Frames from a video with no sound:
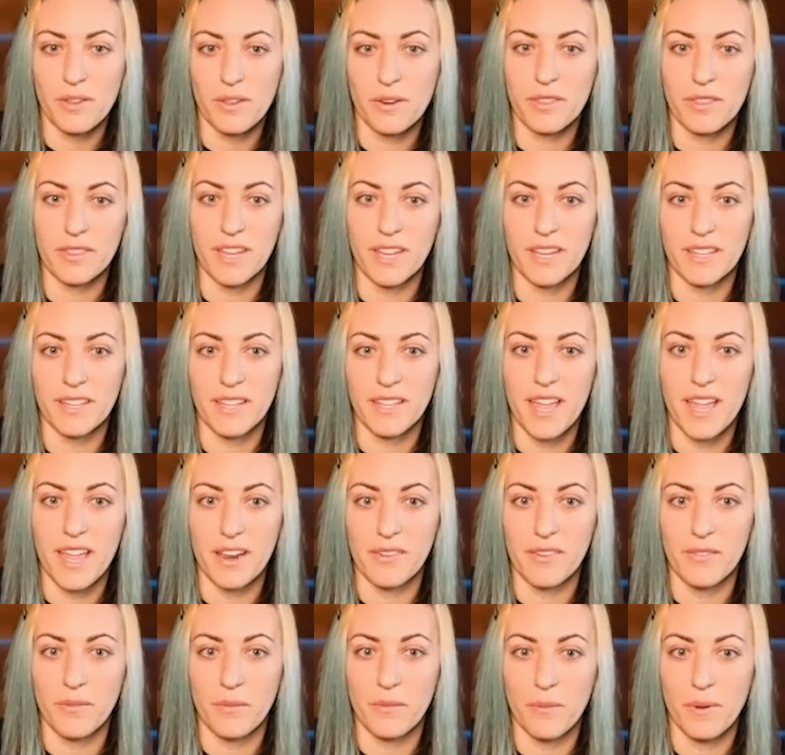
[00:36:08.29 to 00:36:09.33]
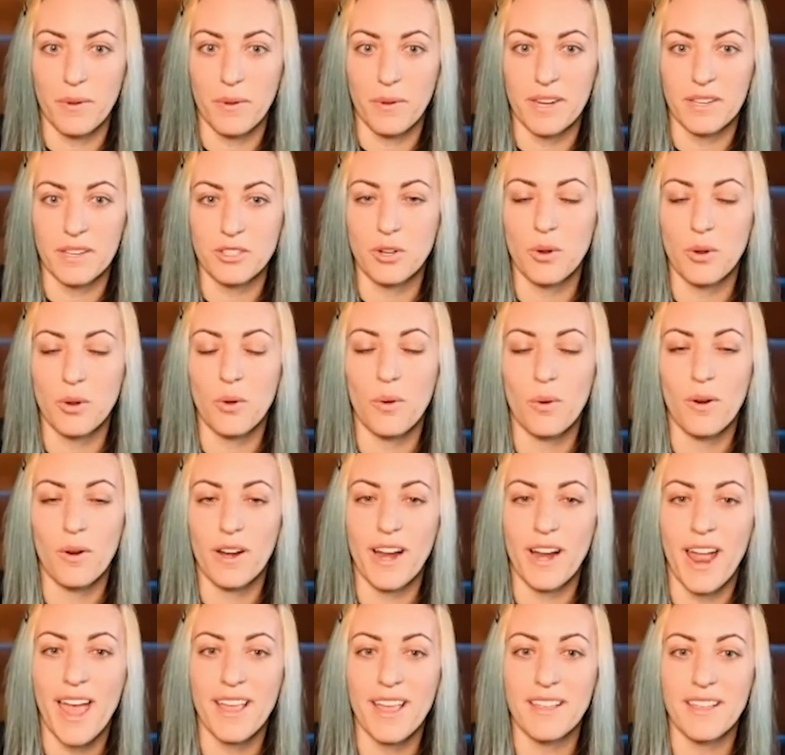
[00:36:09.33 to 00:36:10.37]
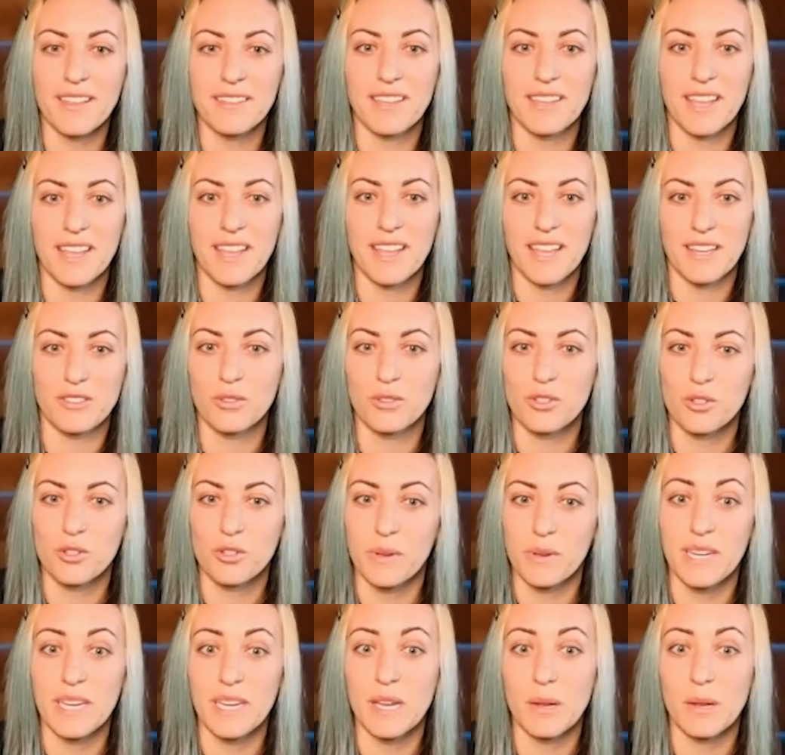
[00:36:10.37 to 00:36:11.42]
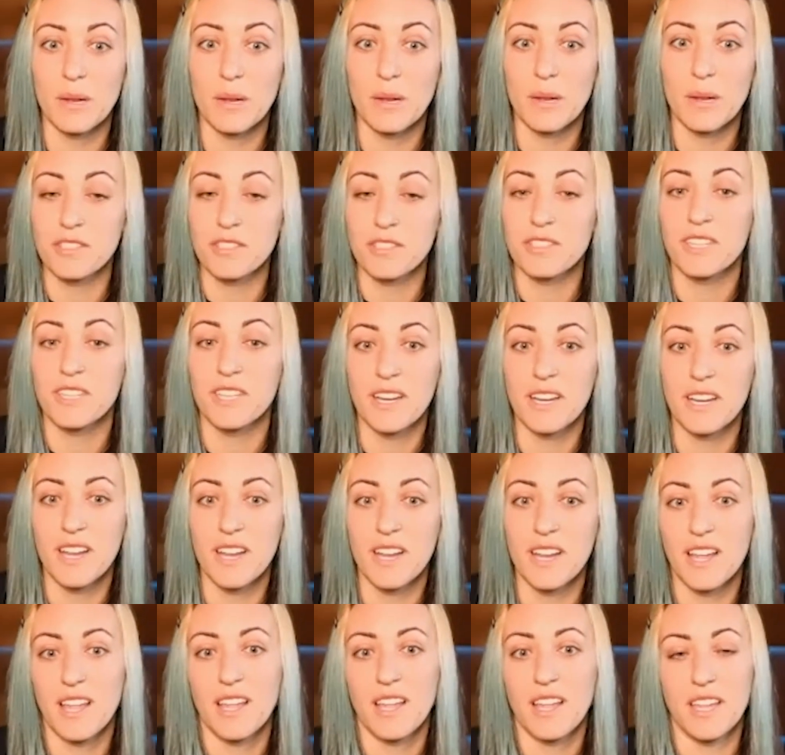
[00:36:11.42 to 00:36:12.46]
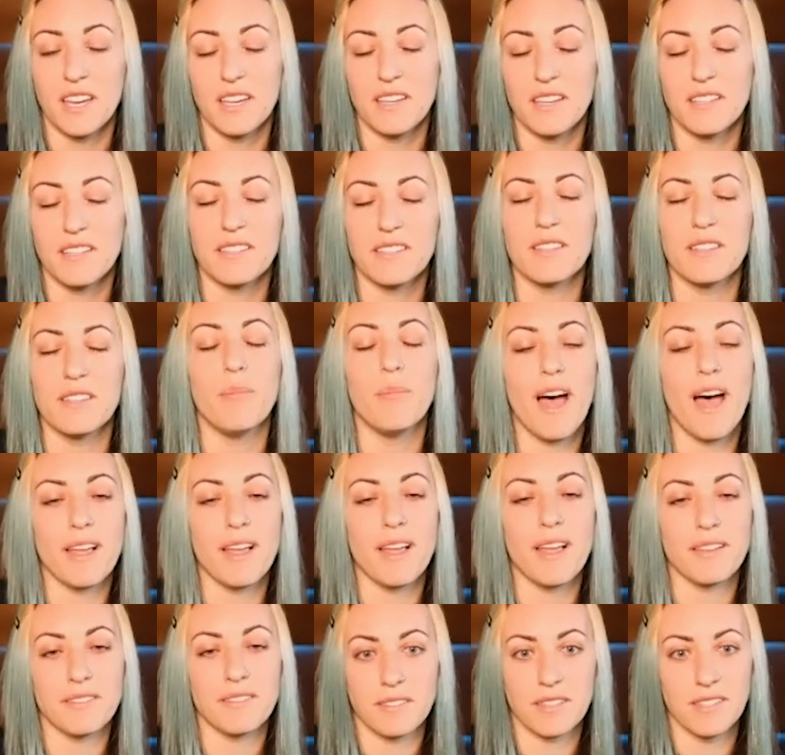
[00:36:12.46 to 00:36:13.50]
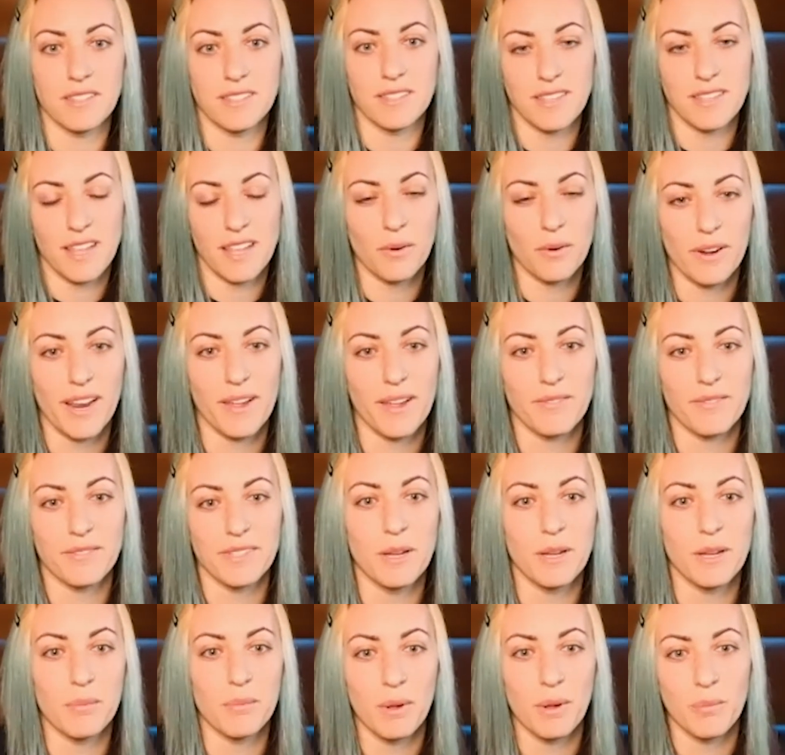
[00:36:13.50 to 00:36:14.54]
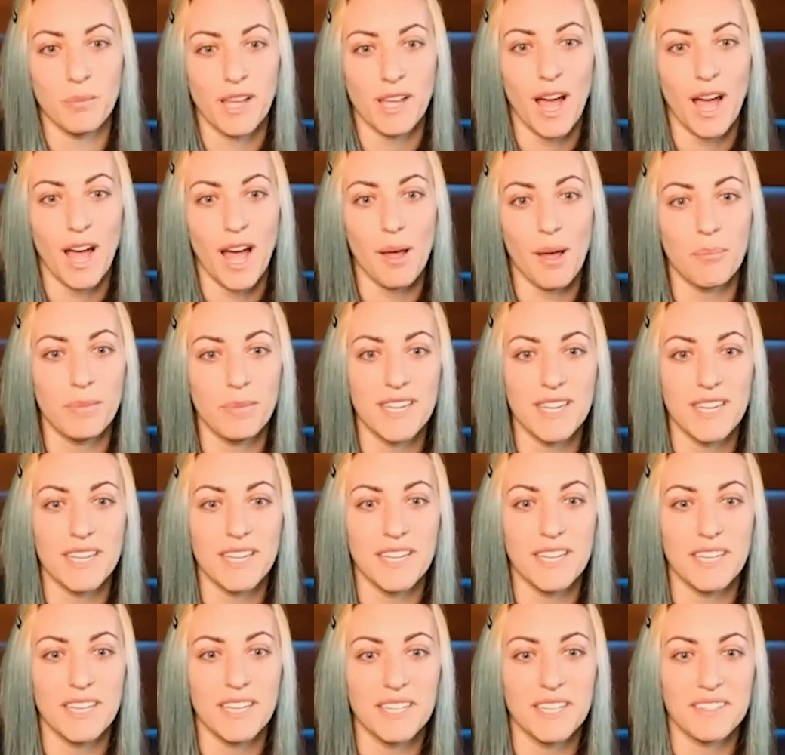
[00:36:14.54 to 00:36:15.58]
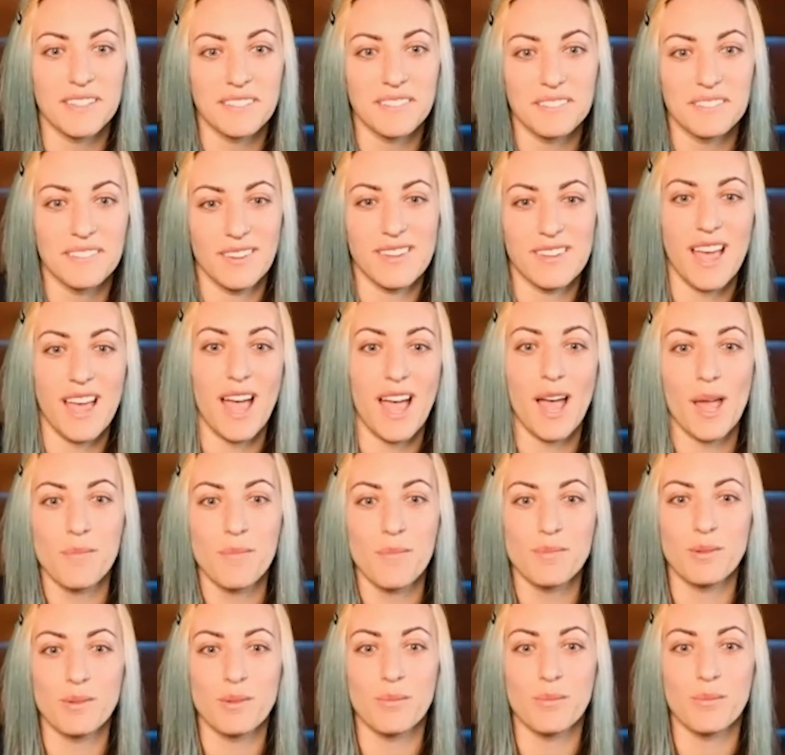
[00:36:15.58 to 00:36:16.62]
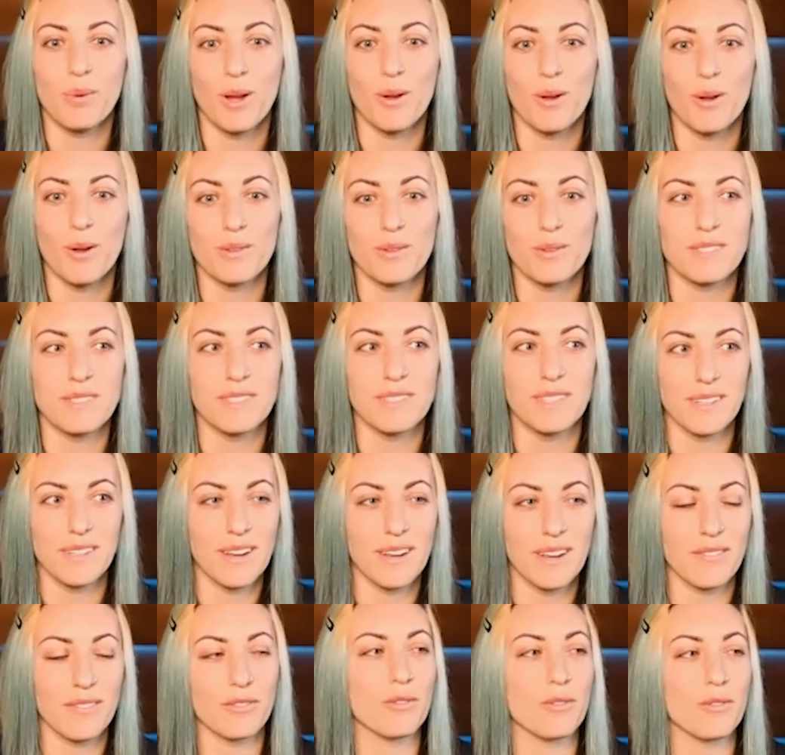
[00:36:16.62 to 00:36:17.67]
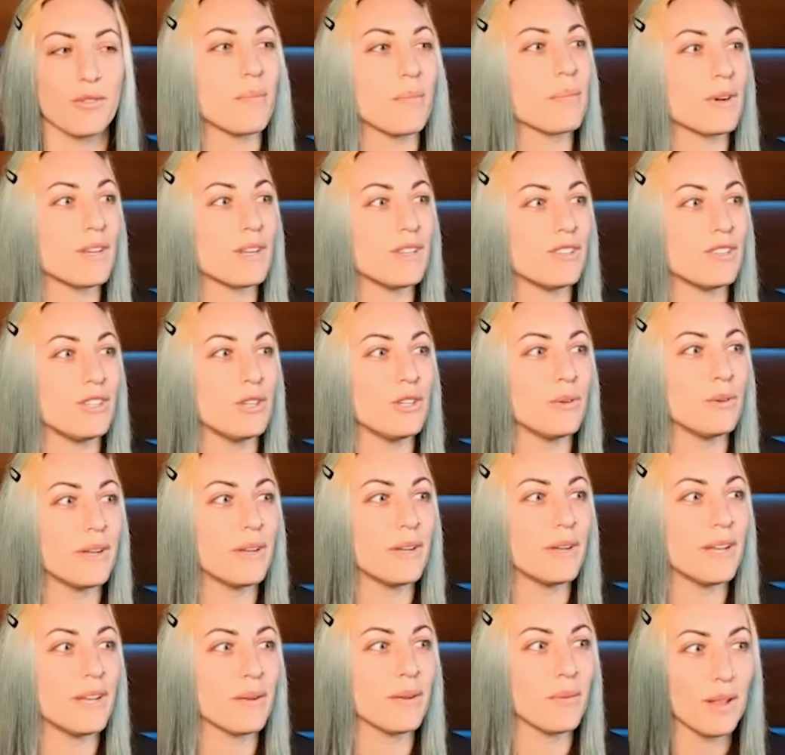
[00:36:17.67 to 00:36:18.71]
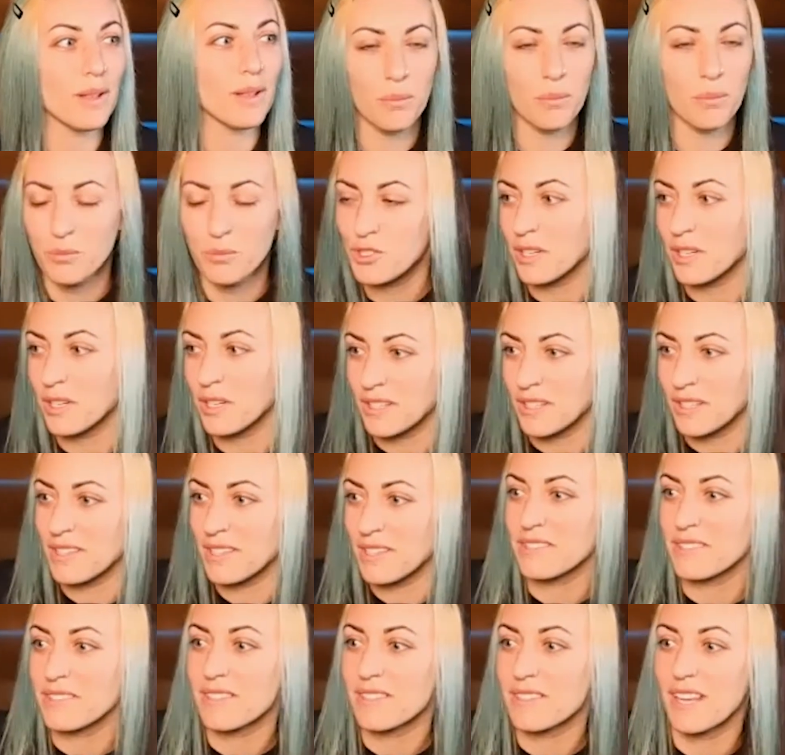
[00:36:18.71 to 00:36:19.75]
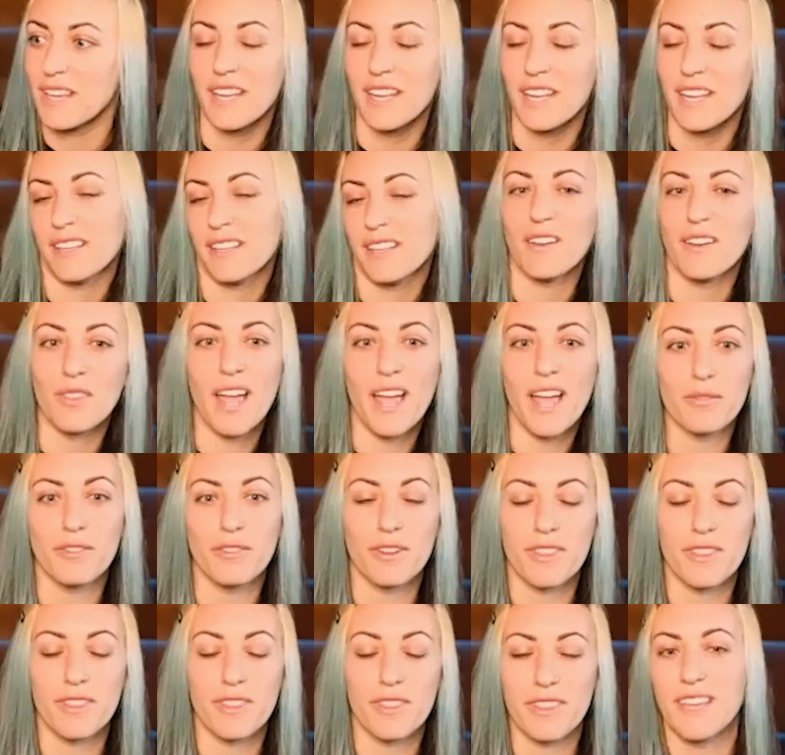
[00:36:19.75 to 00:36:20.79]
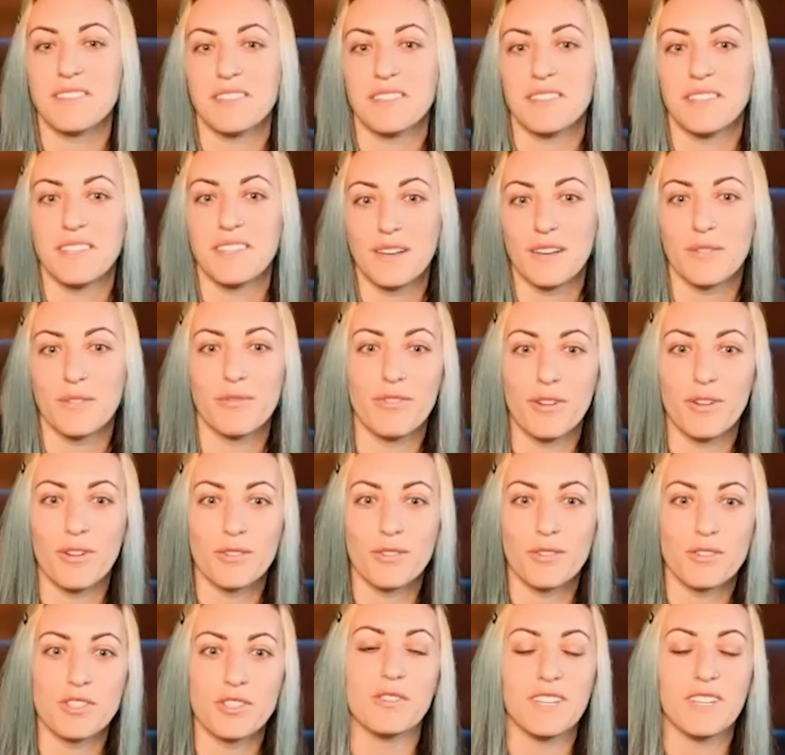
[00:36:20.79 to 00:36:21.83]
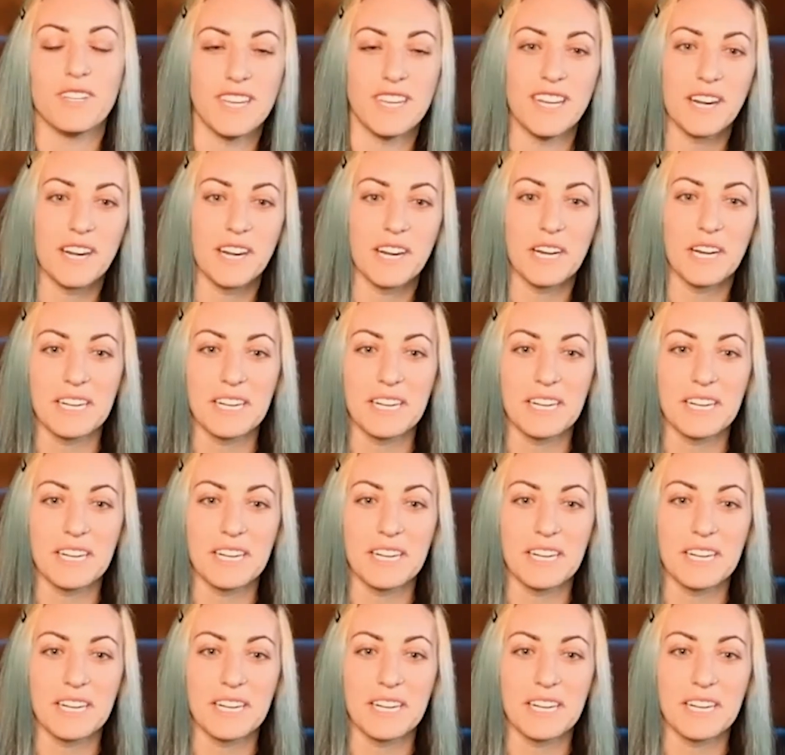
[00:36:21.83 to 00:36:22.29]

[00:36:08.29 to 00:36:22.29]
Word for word: thing, that when a tour has a social media person, it is the best, because I don't want to have to come up with copy and times to post and have to remember to do it while I'm shooting this thing and then a liner for this and then a photo shoot here.